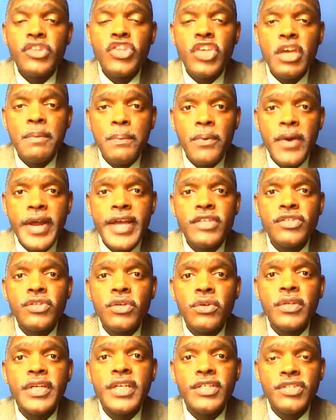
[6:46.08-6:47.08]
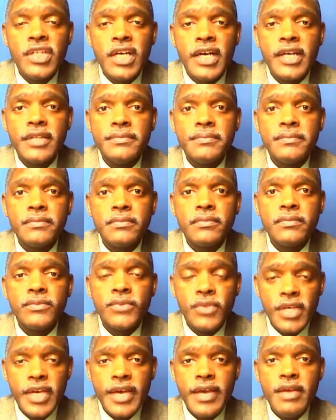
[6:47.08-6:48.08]
the appraisal is done.
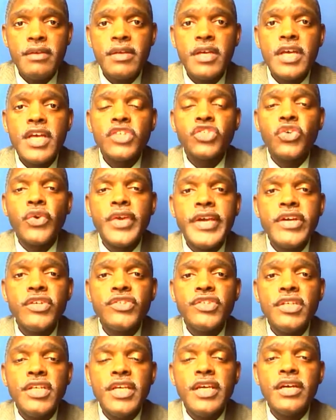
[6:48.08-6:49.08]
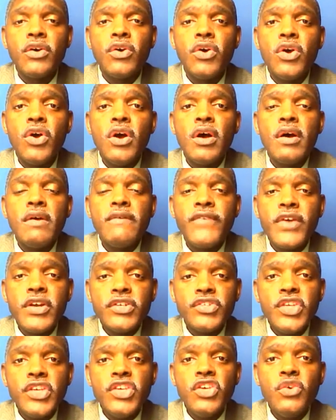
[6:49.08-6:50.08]
Okay? So here's the deal.
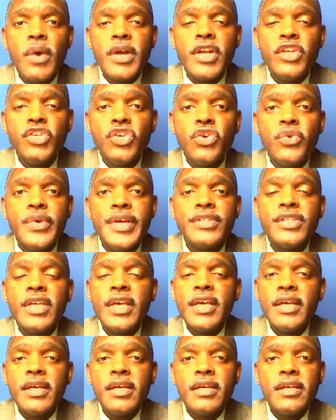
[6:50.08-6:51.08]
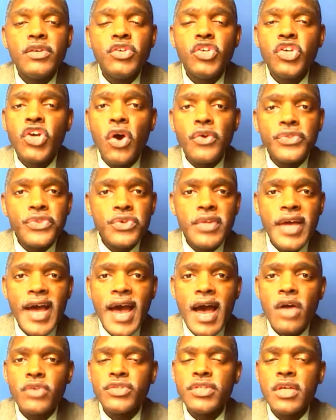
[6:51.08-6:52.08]
First thing you want to do is go through the
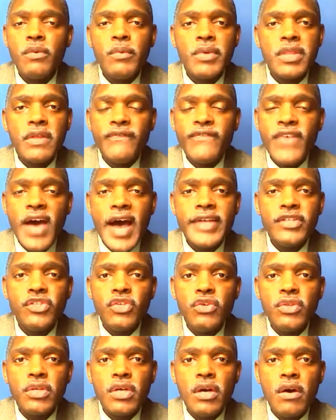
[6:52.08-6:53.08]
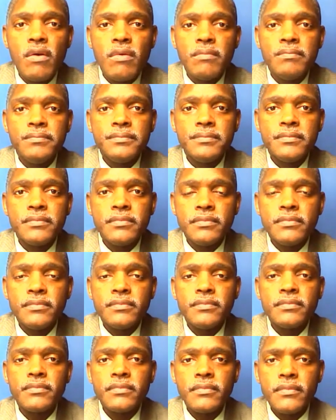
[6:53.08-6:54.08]
house with a fine-tooth comb.
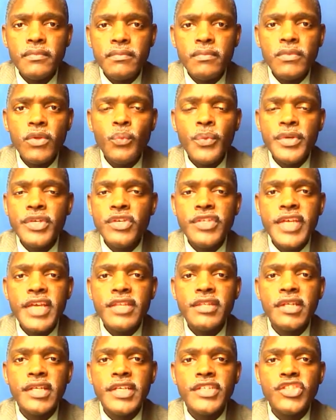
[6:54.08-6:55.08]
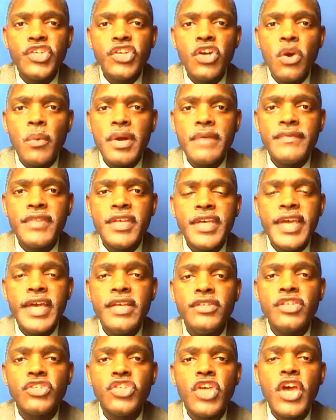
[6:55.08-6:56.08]
When you take the listing or whatever the
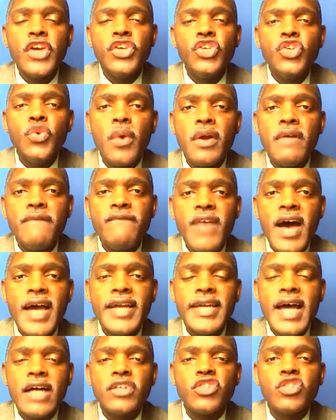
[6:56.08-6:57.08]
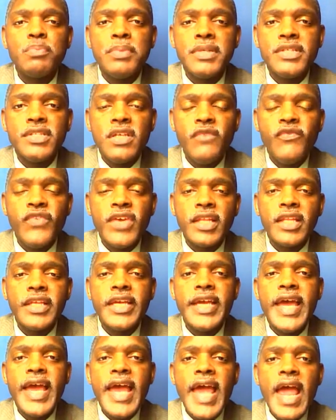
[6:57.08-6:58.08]
case is, you want to find out
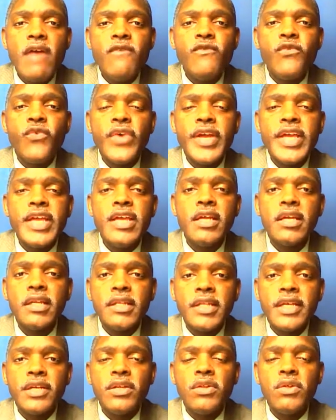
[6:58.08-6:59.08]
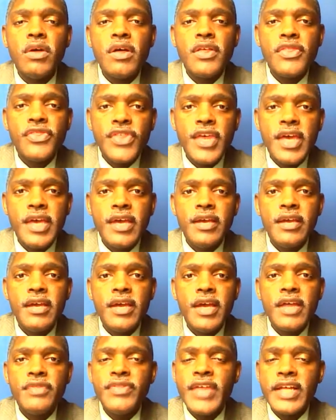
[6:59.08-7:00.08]
specifically every little thing
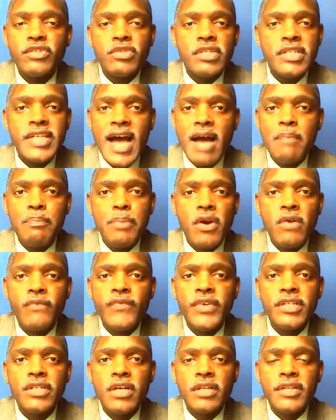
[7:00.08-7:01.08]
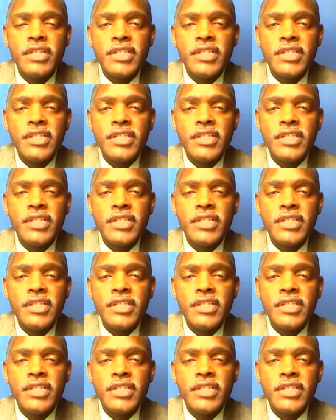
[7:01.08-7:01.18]
that's not perfect on